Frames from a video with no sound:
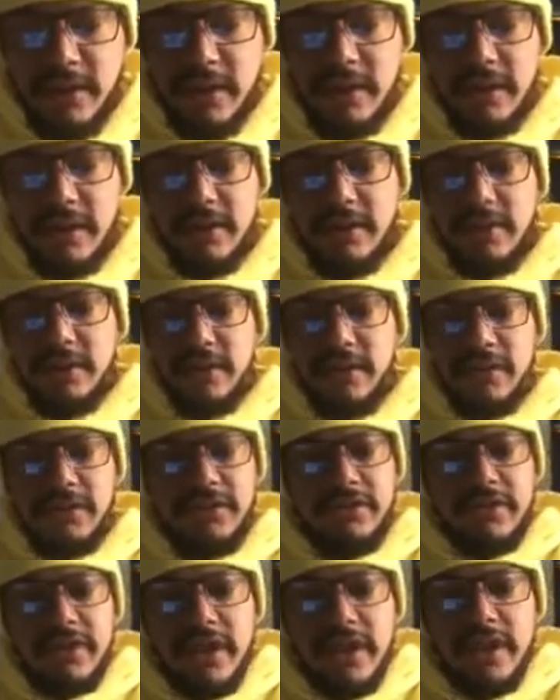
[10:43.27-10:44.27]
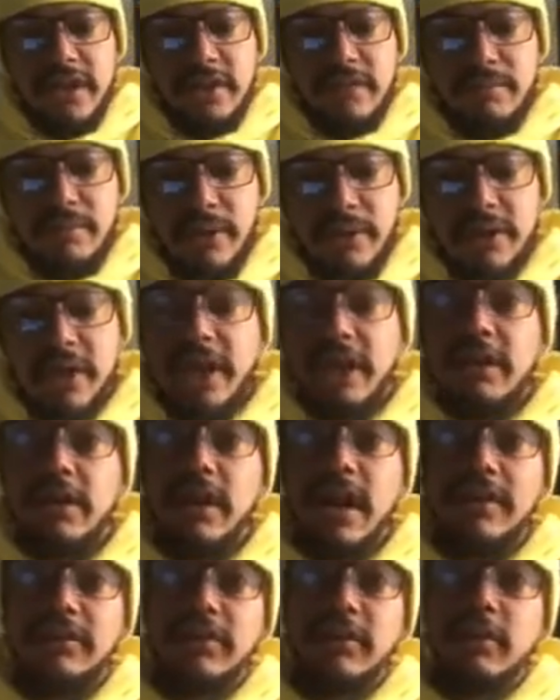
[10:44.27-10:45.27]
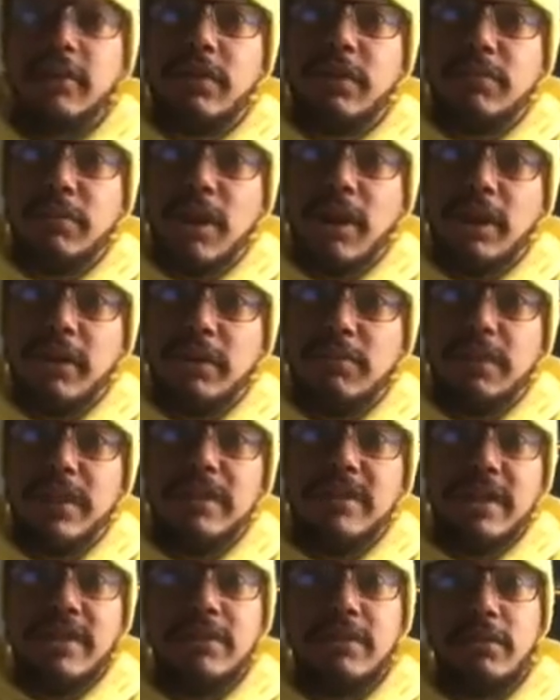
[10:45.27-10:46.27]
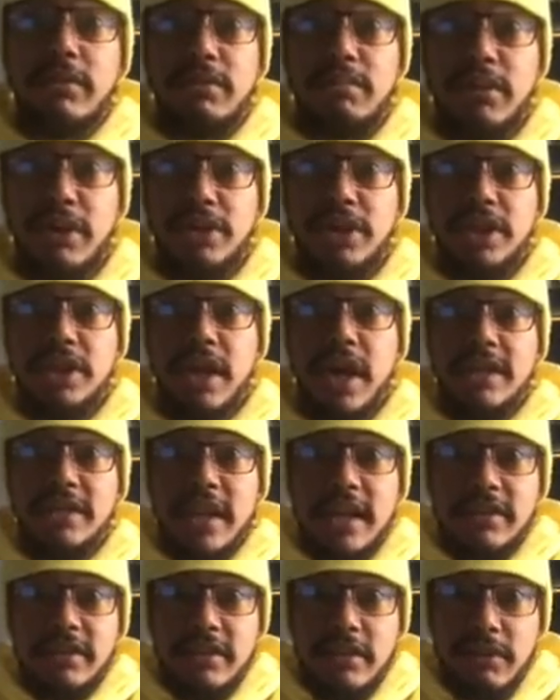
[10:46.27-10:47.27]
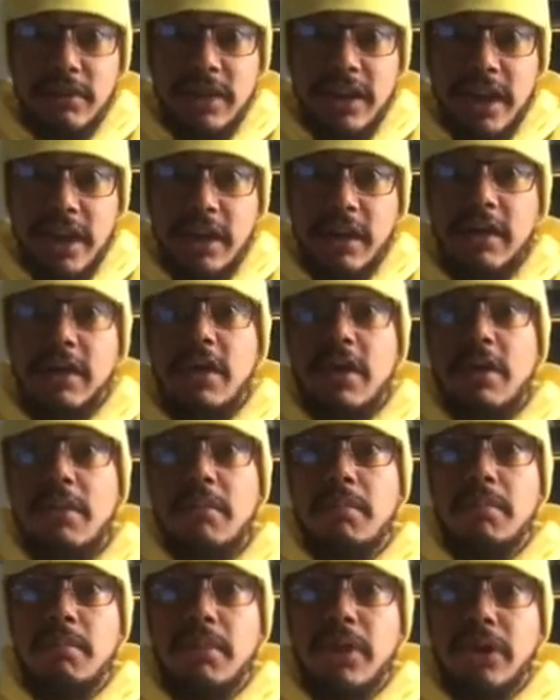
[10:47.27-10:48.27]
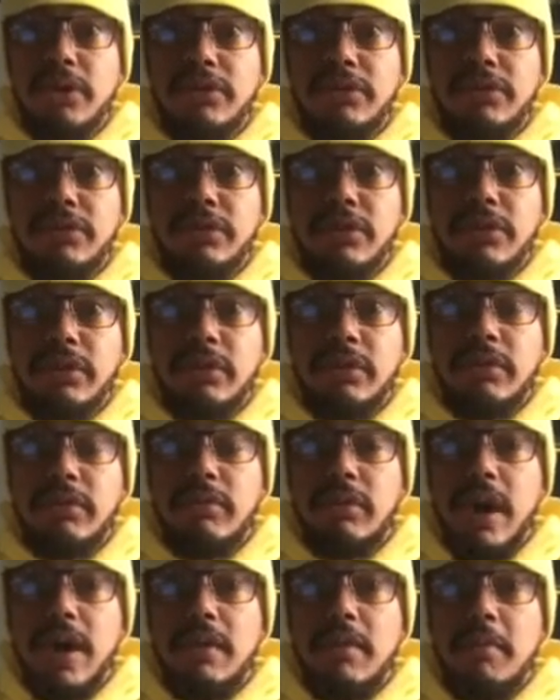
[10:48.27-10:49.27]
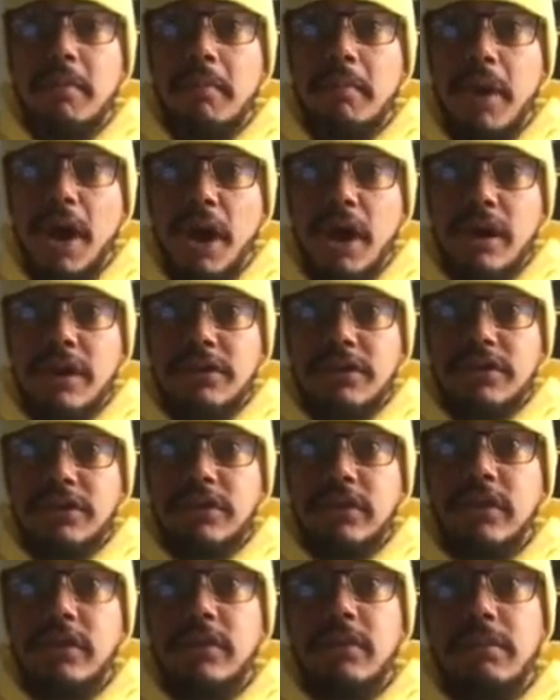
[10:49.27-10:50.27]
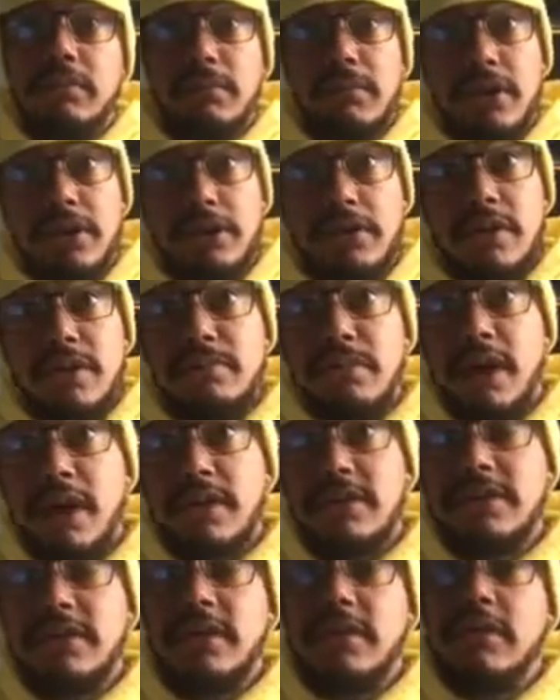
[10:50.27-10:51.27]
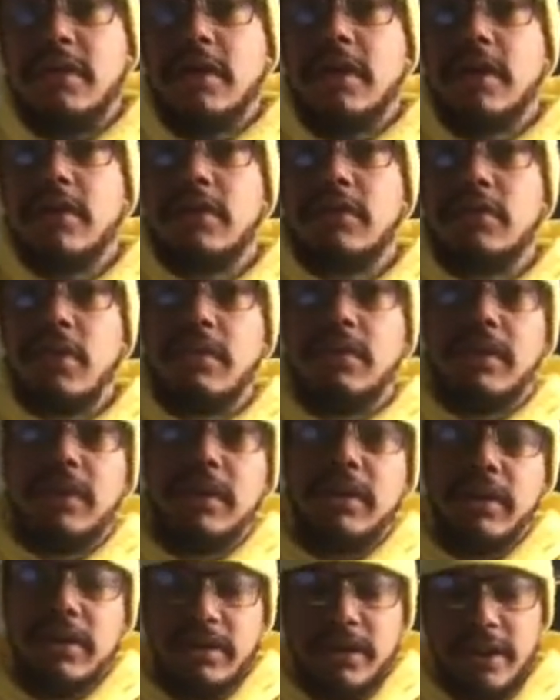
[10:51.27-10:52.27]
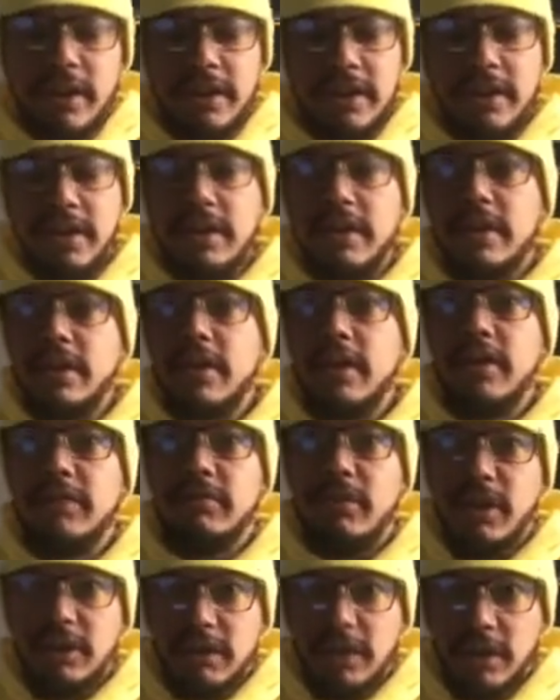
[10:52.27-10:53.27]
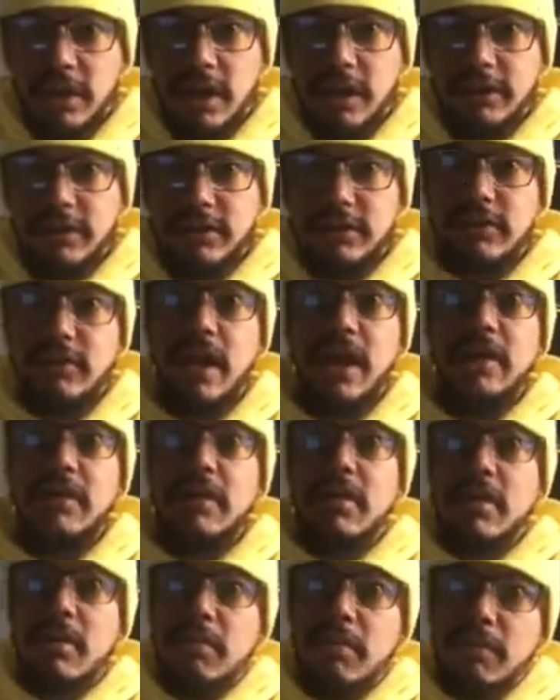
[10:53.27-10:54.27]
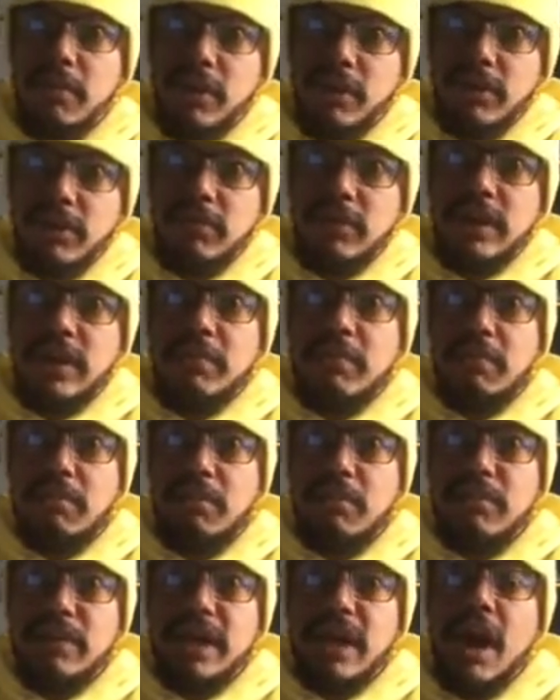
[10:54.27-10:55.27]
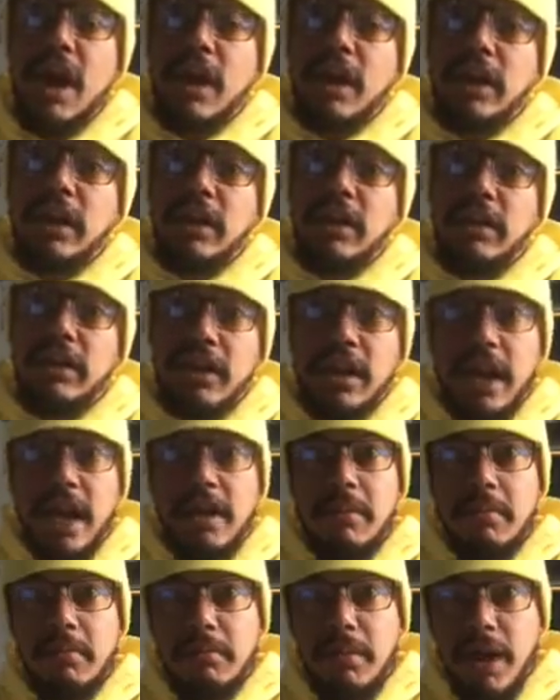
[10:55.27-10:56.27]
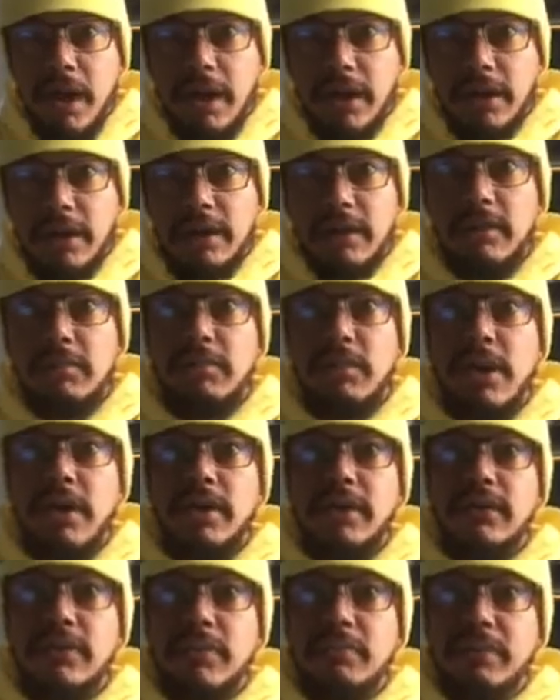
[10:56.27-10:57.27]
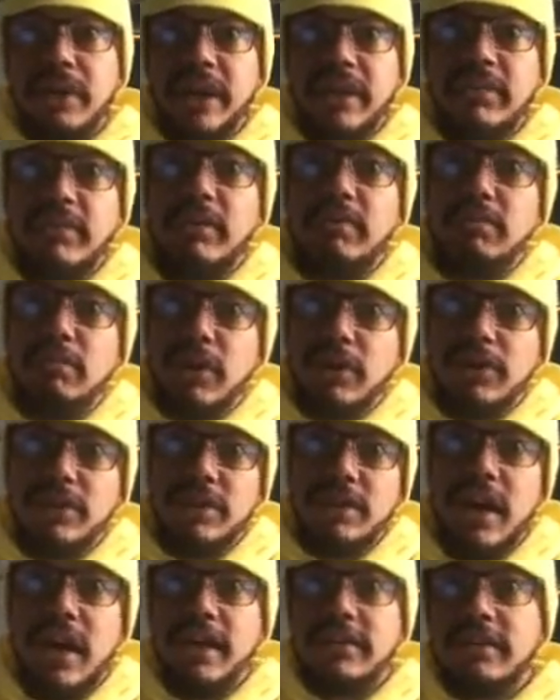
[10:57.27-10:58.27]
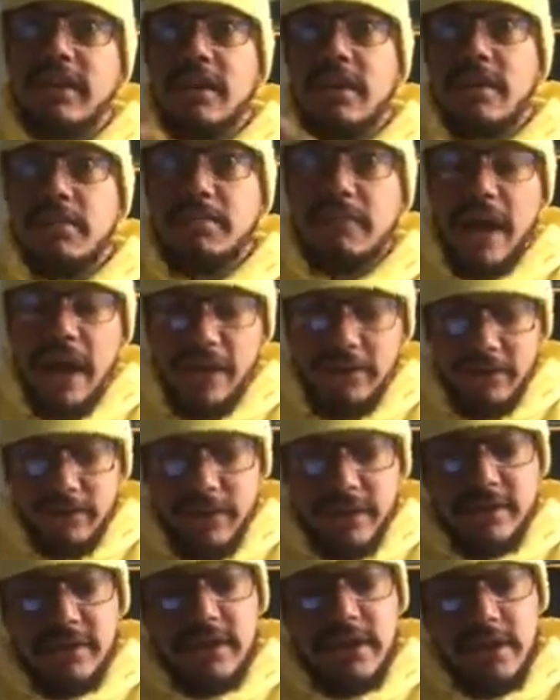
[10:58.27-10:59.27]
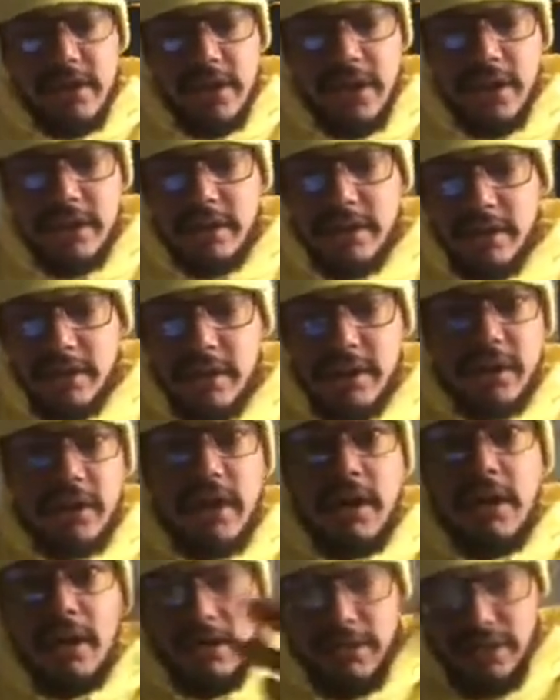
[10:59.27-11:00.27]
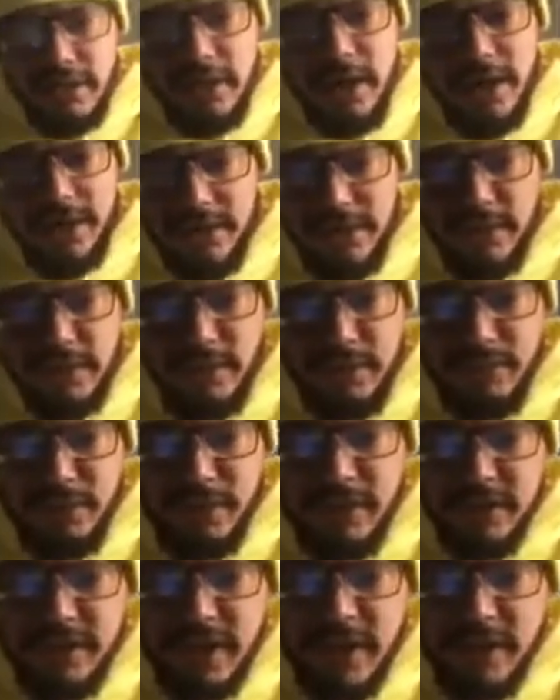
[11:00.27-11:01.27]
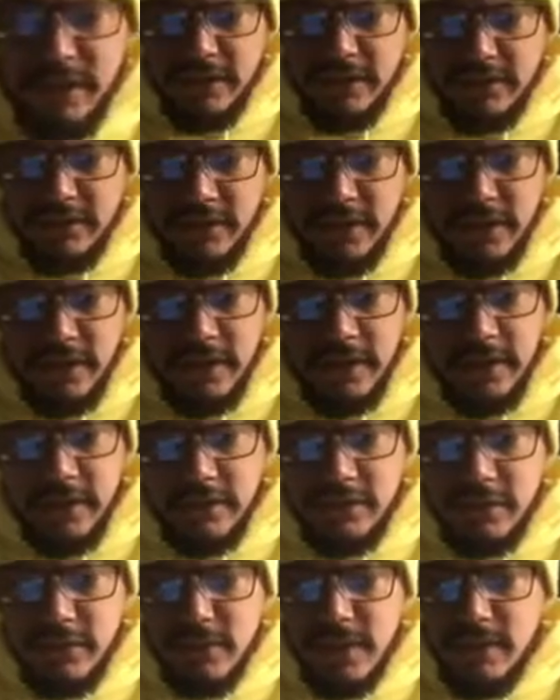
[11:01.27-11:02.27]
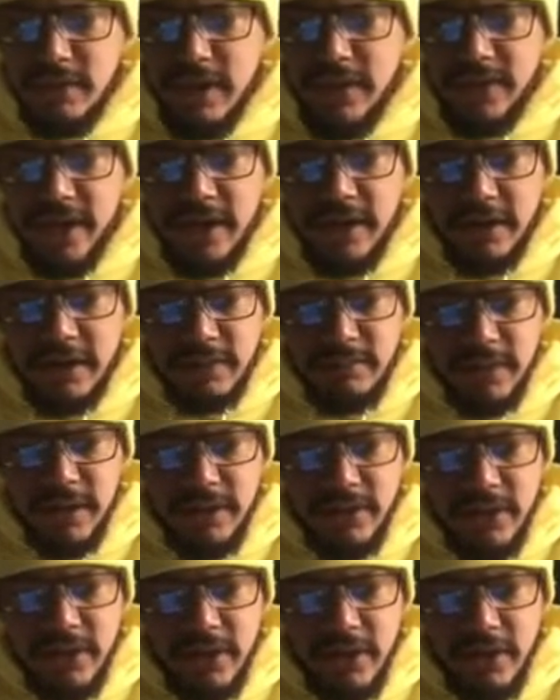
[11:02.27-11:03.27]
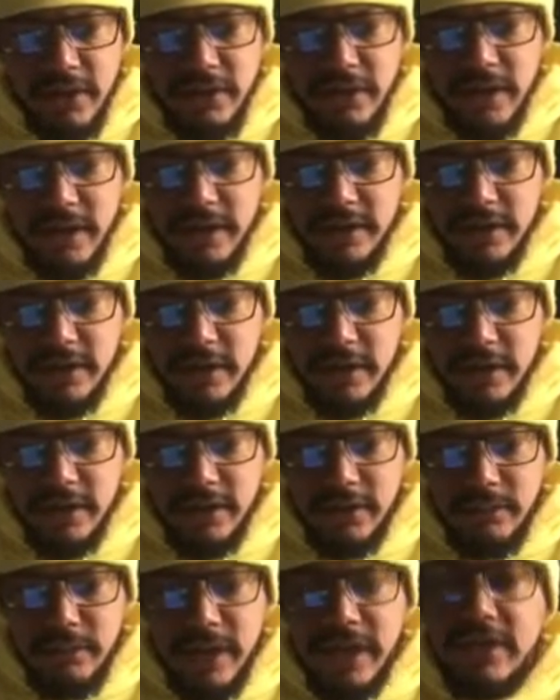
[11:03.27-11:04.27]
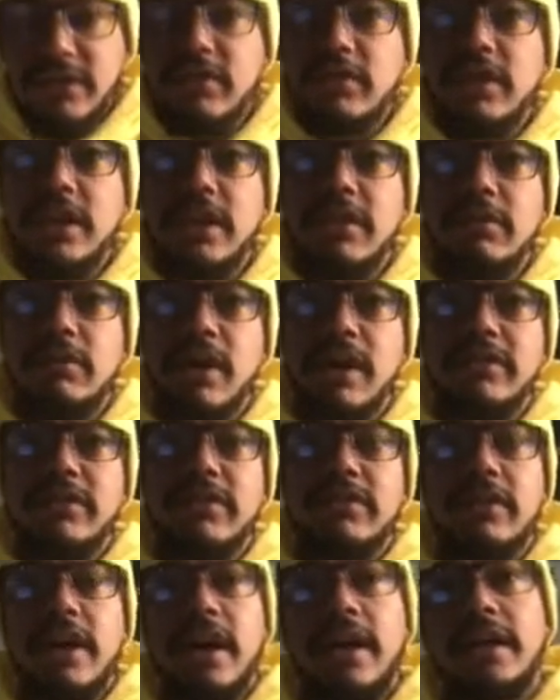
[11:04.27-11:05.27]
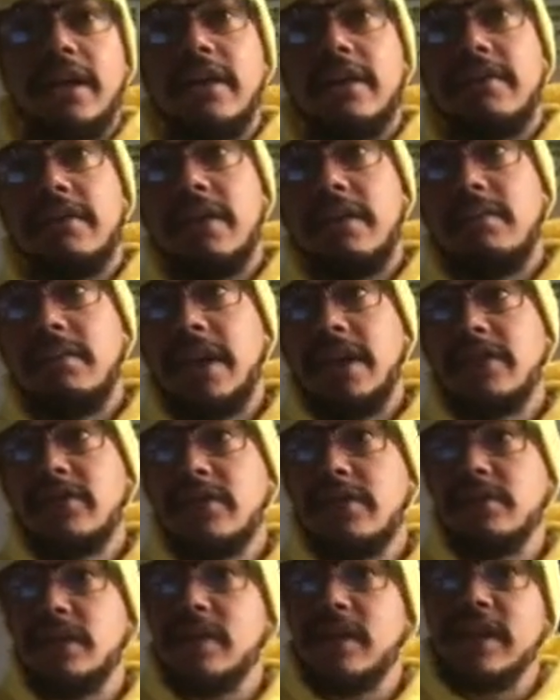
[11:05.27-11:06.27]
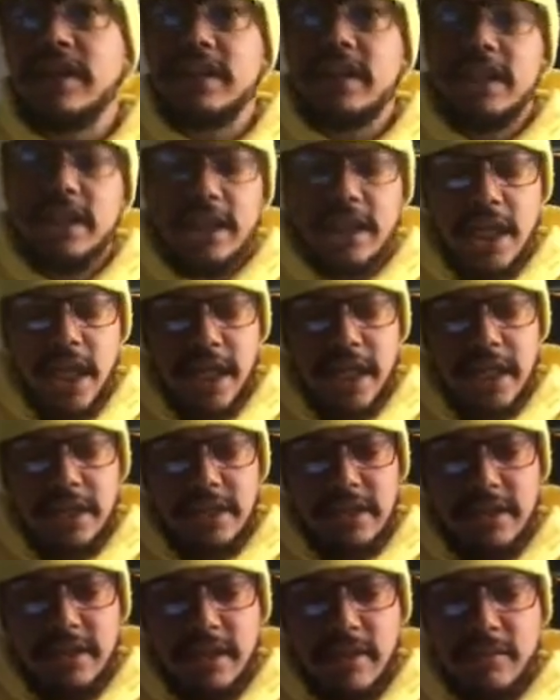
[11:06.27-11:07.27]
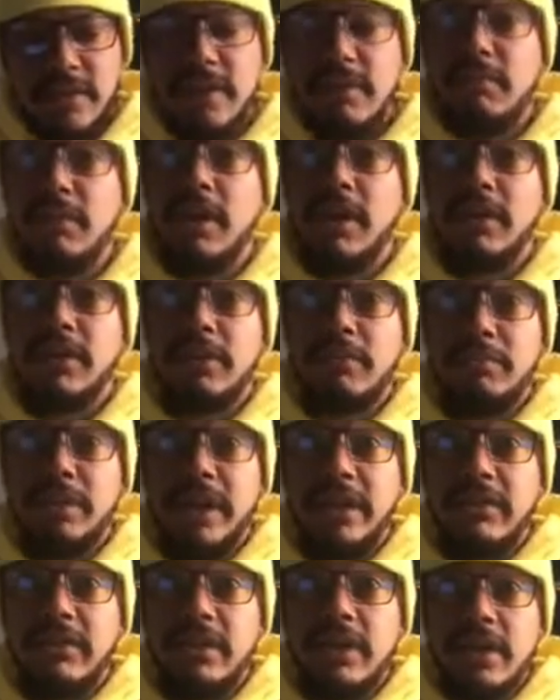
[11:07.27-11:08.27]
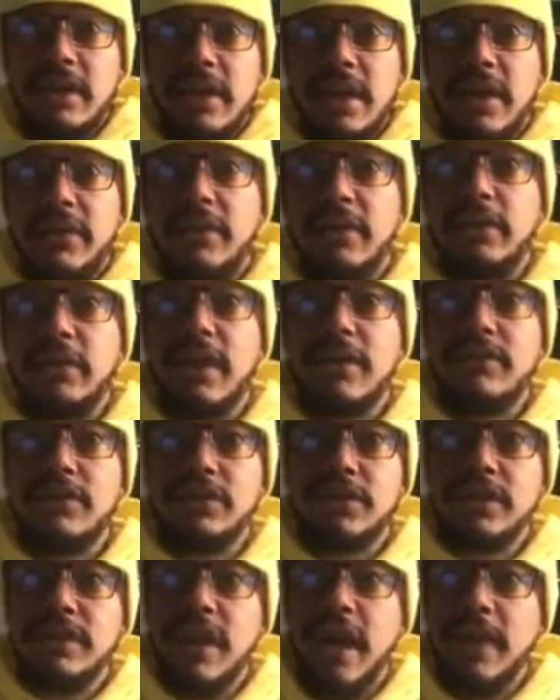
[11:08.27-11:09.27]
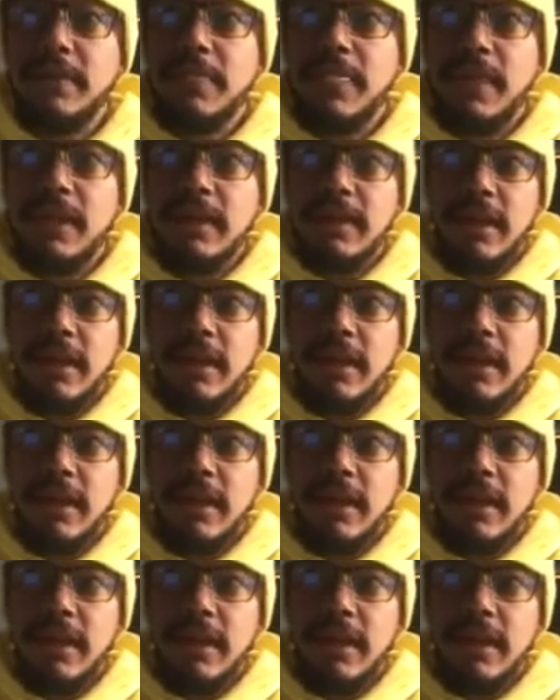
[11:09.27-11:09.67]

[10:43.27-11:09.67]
The, this deity in particular has to do with the mark of the beast, has to do with merchandise, has to do with gear, merce, right? Mars, Mercury, Mars, the, the Roman uh, deity of martial arts, right? Mercury, Miarch, and mark, mark of the beast, merchandise, boundaries, and look, I'll underline it and I'll put it at the You'll see that there's no way around that argument that uh, the mainstream white society, the mainstream Eurasian society has accepted the mark of the beast and they're leveraging that.